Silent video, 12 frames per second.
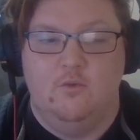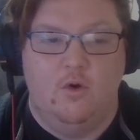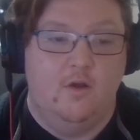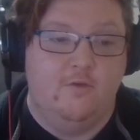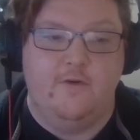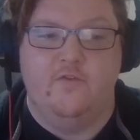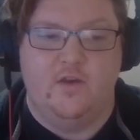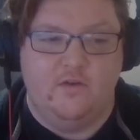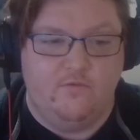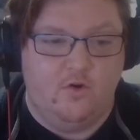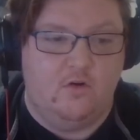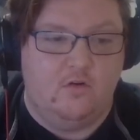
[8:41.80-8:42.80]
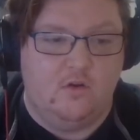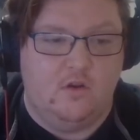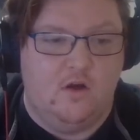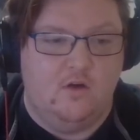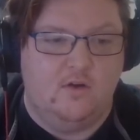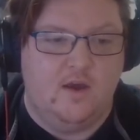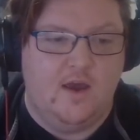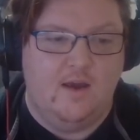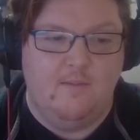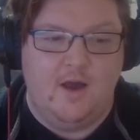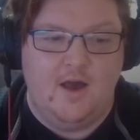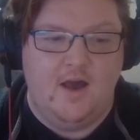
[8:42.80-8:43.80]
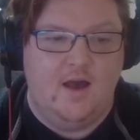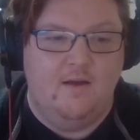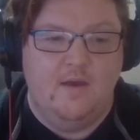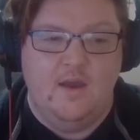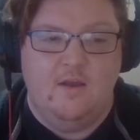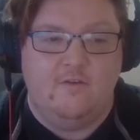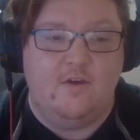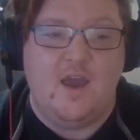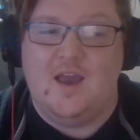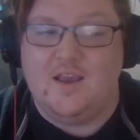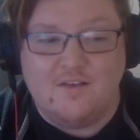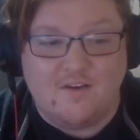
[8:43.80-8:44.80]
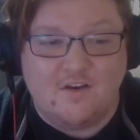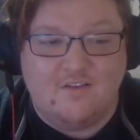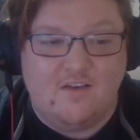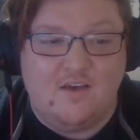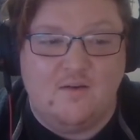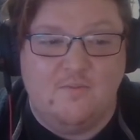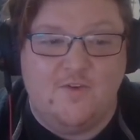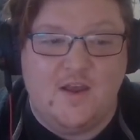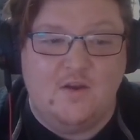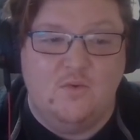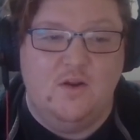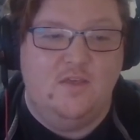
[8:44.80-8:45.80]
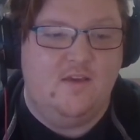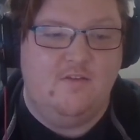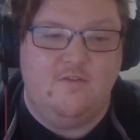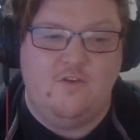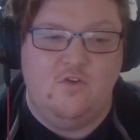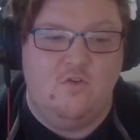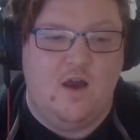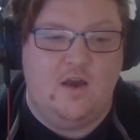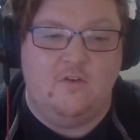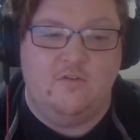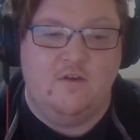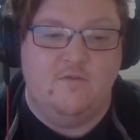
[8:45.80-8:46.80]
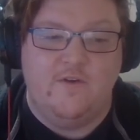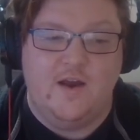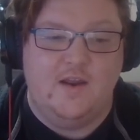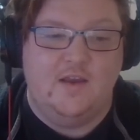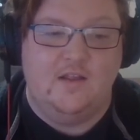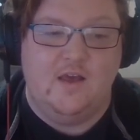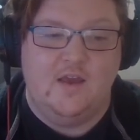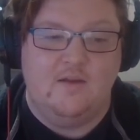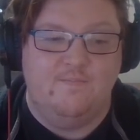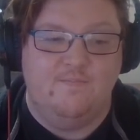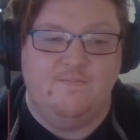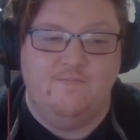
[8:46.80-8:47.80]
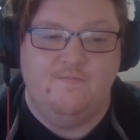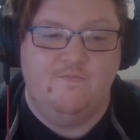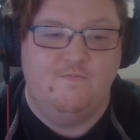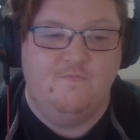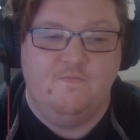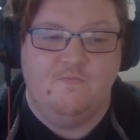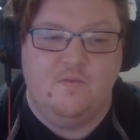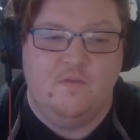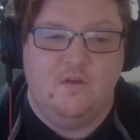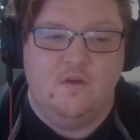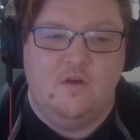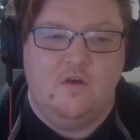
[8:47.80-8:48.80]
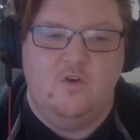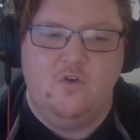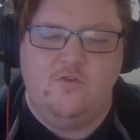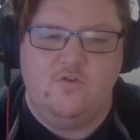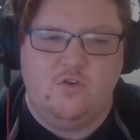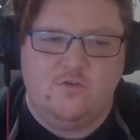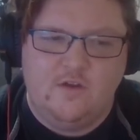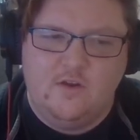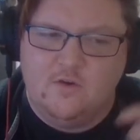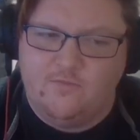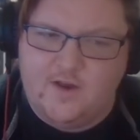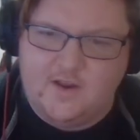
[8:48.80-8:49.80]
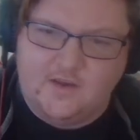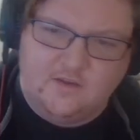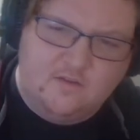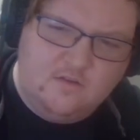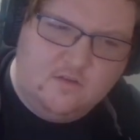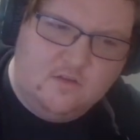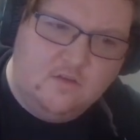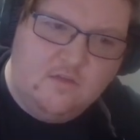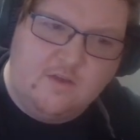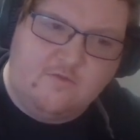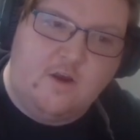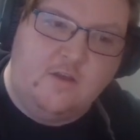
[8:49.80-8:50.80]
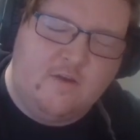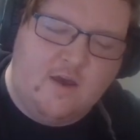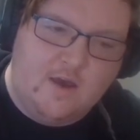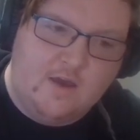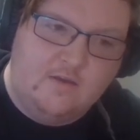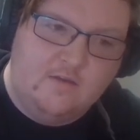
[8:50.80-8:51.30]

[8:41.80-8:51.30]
Was 15 for a long time. So yeah, I guess I could see him fighting one of these two. I could see him fighting like, who's Jorginho fighting? That's right, Ty.